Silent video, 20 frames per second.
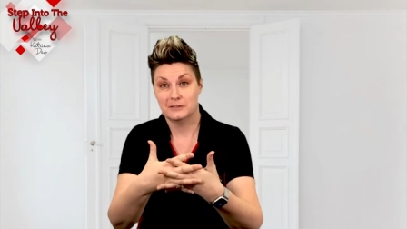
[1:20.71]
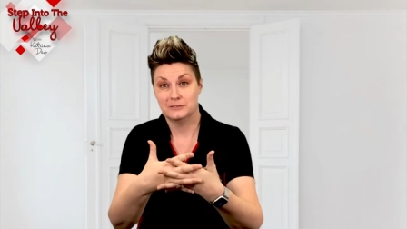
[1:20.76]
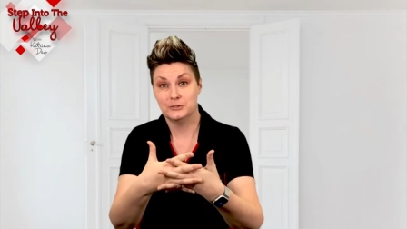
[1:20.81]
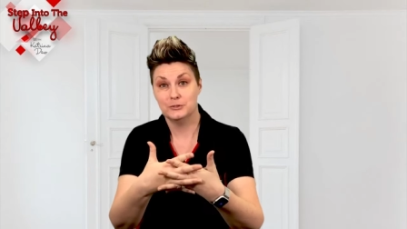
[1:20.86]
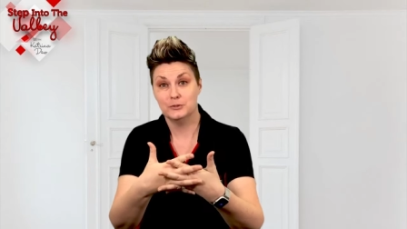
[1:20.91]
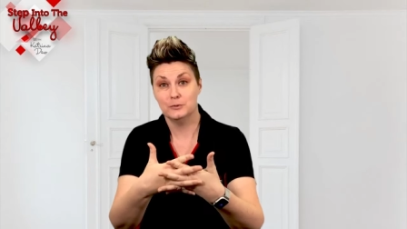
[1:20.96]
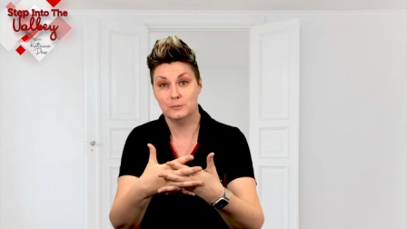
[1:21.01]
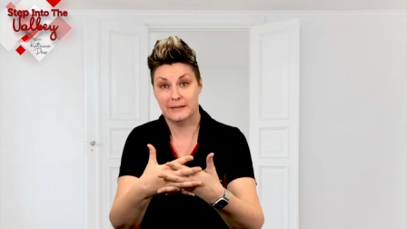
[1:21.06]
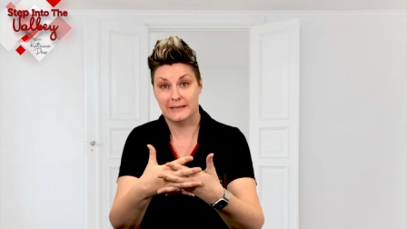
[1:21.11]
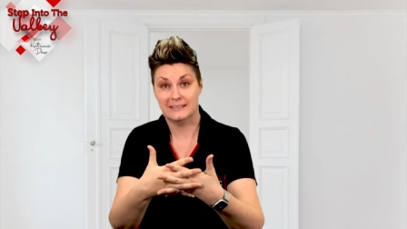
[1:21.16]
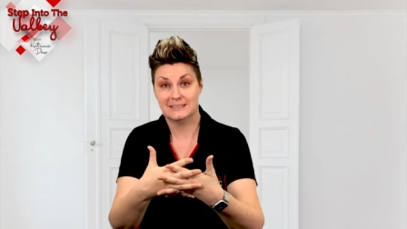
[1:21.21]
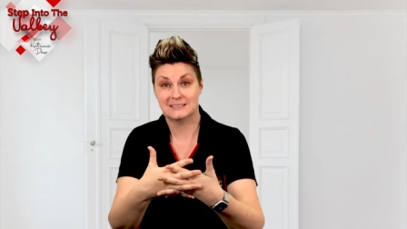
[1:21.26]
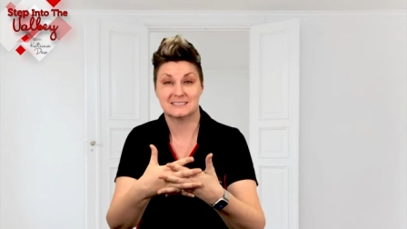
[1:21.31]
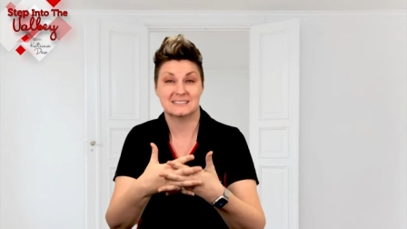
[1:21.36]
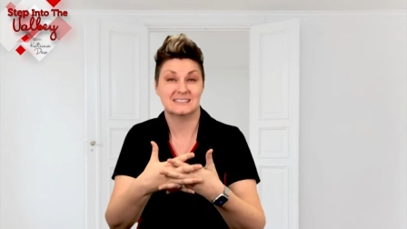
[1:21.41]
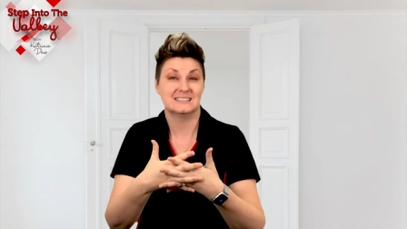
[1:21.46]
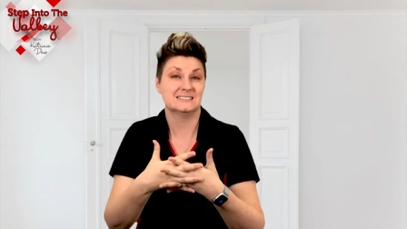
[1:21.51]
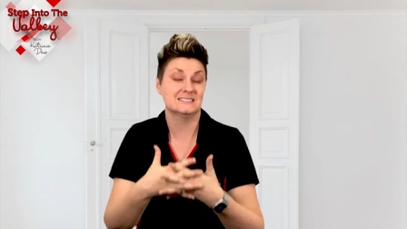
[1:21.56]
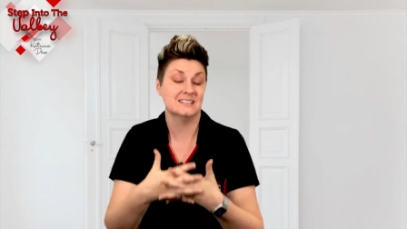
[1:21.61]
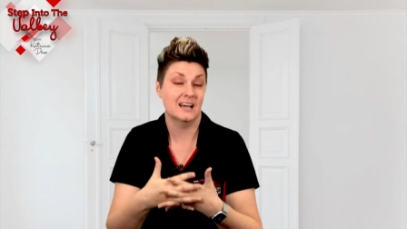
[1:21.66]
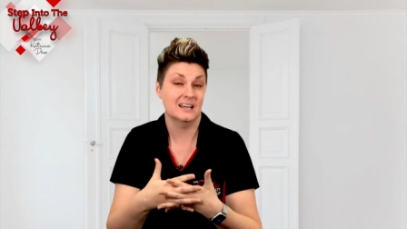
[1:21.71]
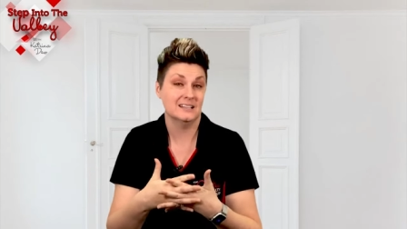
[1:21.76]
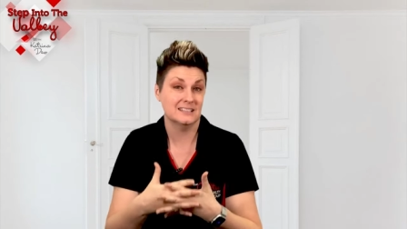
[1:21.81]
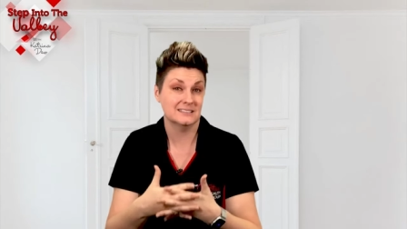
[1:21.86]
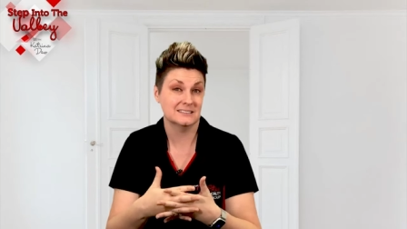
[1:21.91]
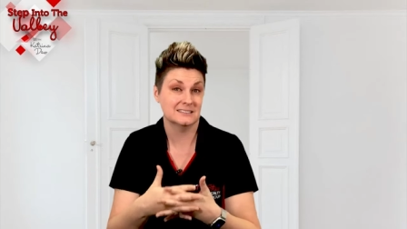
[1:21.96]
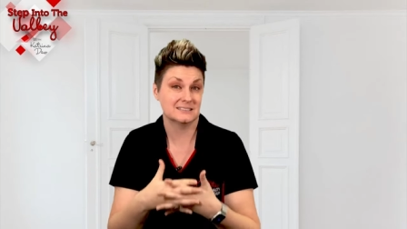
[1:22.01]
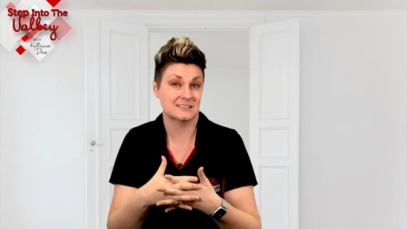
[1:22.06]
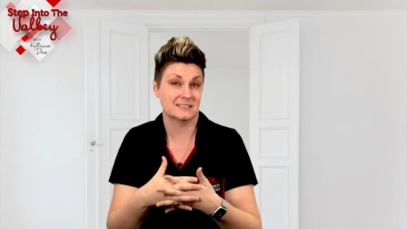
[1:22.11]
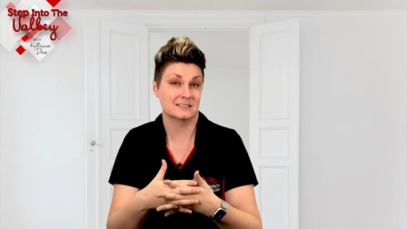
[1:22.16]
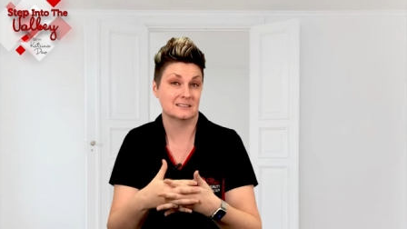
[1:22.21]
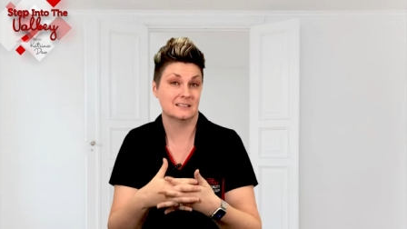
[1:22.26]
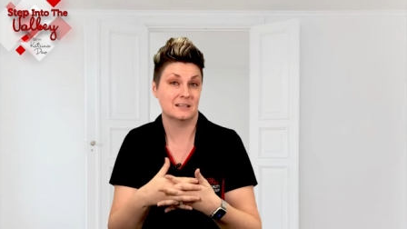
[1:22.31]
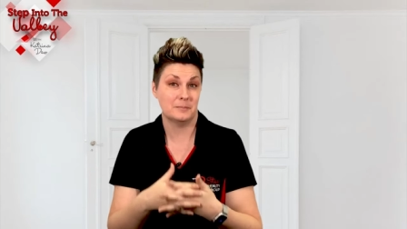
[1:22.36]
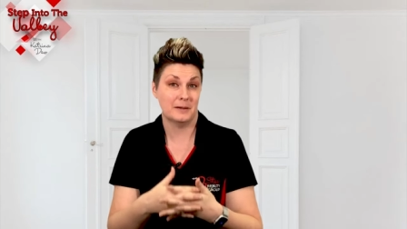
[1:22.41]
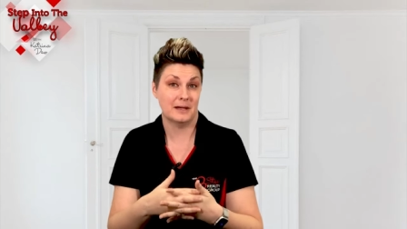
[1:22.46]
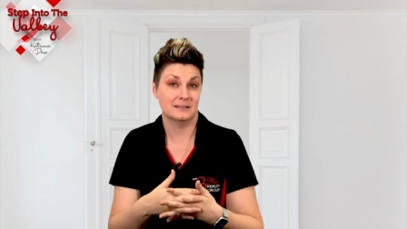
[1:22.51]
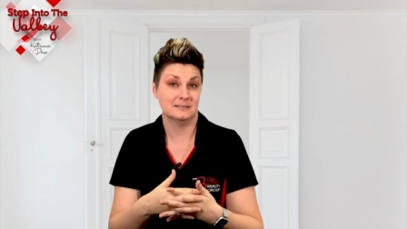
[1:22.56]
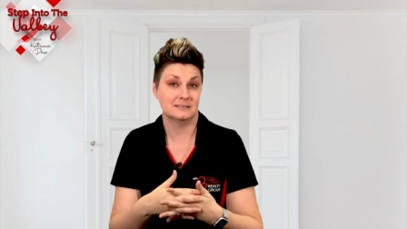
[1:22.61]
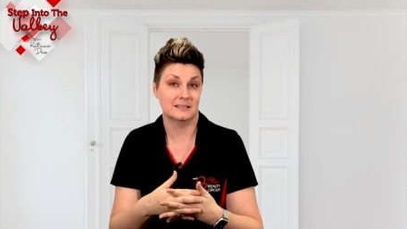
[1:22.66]
two weeks is not necessarily a
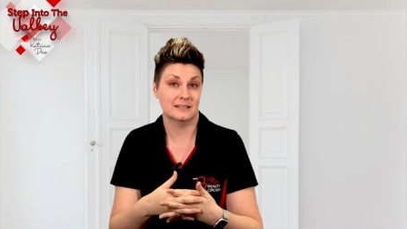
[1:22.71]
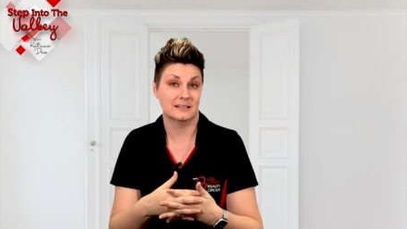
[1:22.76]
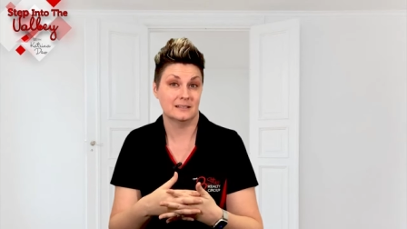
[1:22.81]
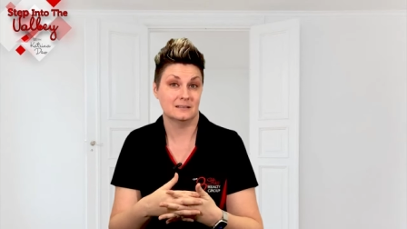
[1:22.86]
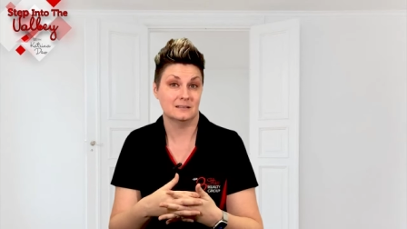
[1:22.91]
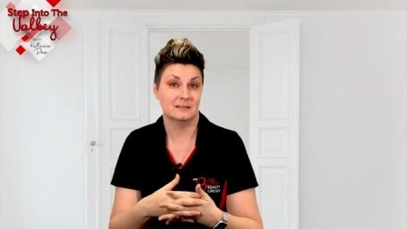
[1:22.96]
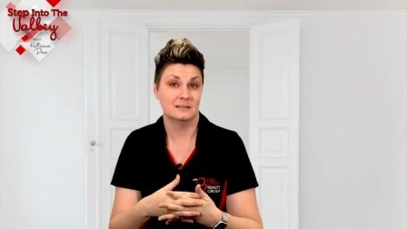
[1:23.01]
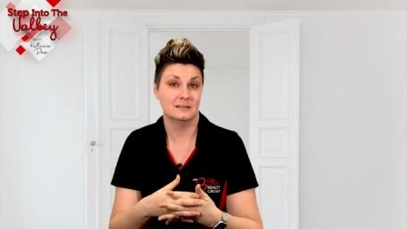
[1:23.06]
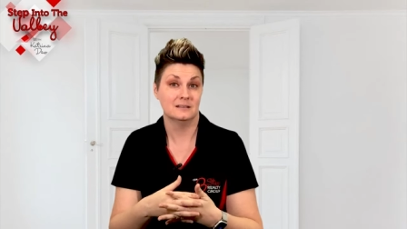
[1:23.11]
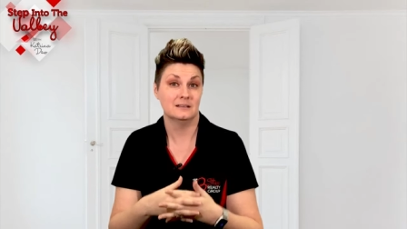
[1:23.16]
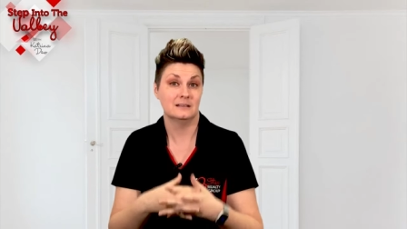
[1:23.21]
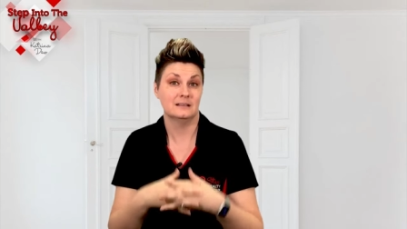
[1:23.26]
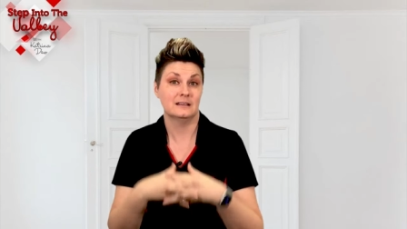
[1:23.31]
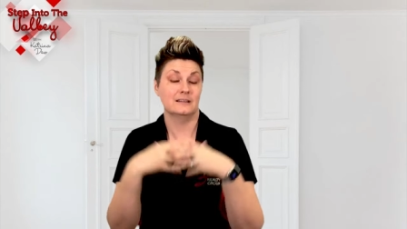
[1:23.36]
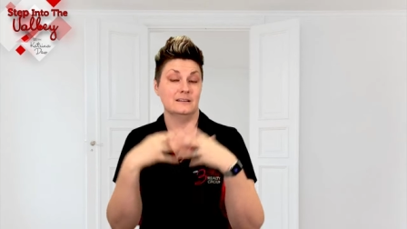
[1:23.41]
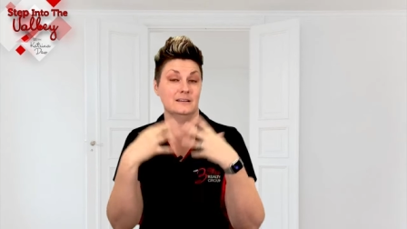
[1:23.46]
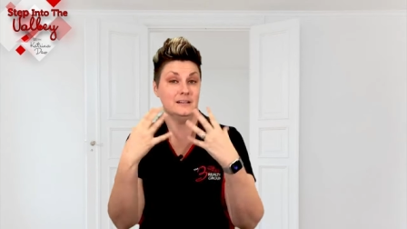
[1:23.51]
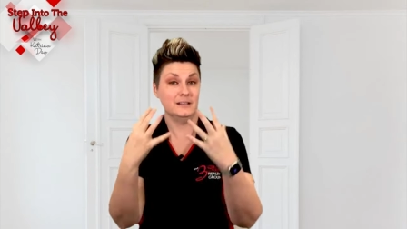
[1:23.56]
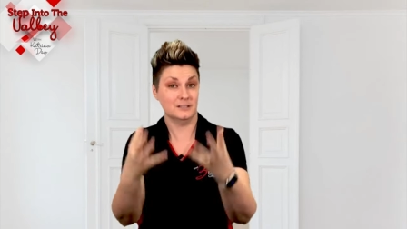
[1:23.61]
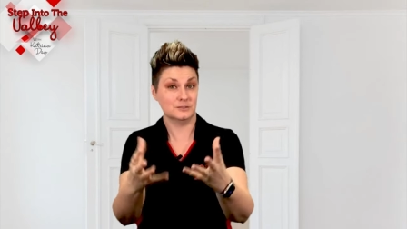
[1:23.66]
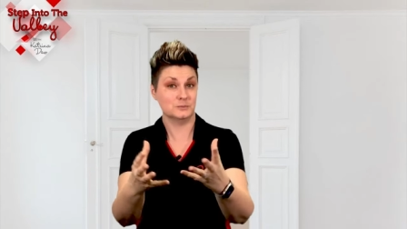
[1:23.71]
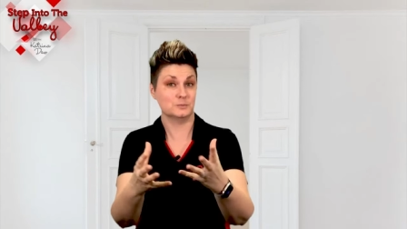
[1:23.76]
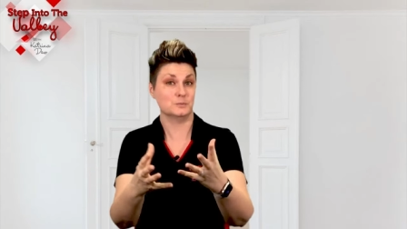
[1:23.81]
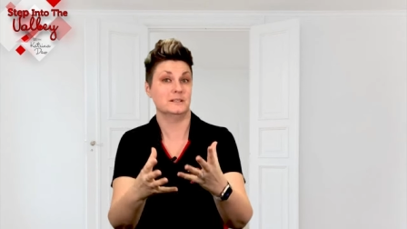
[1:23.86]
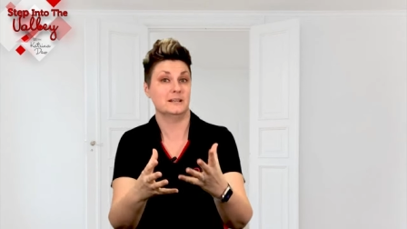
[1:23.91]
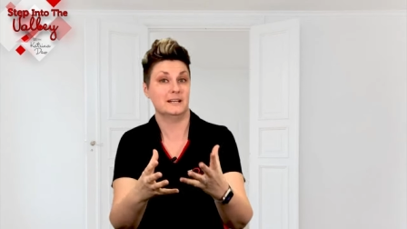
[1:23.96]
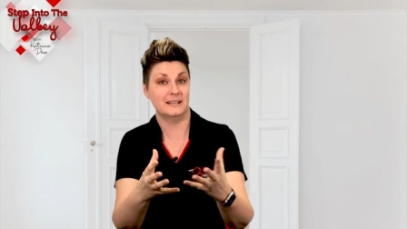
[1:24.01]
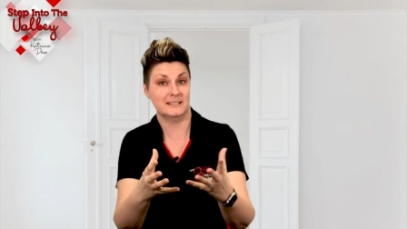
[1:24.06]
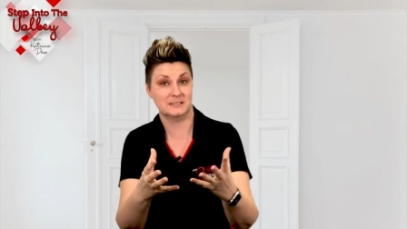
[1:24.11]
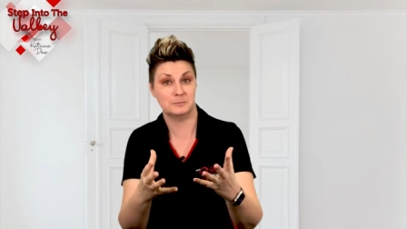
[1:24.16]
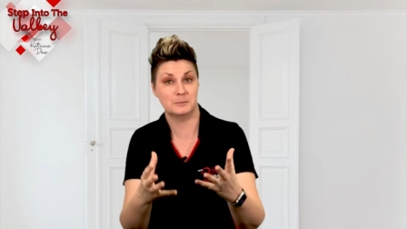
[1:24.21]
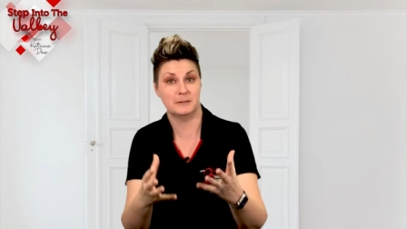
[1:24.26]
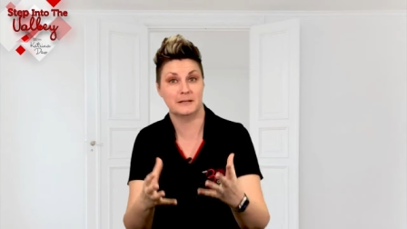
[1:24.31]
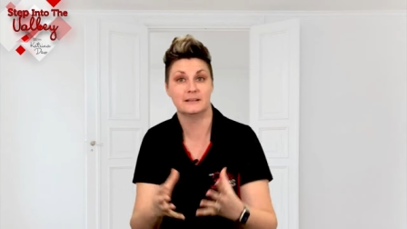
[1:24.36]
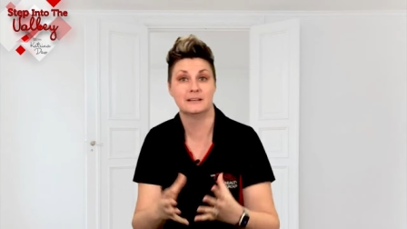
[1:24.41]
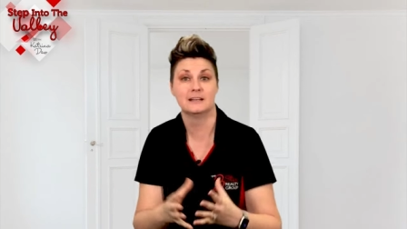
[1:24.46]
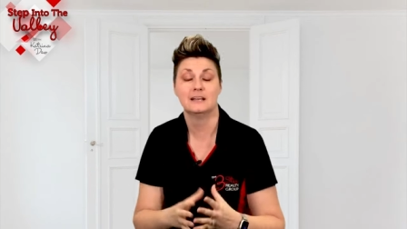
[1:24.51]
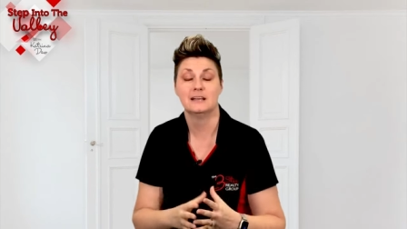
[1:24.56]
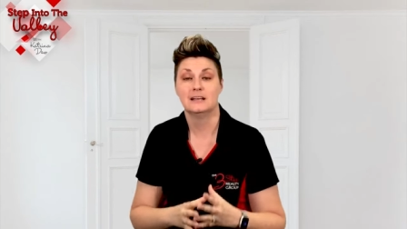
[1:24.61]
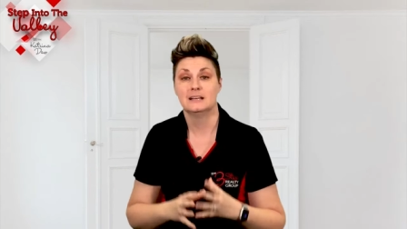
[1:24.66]
bad thing. And here's what I
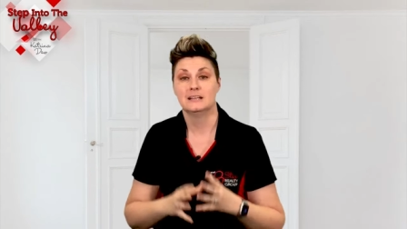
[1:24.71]
explain.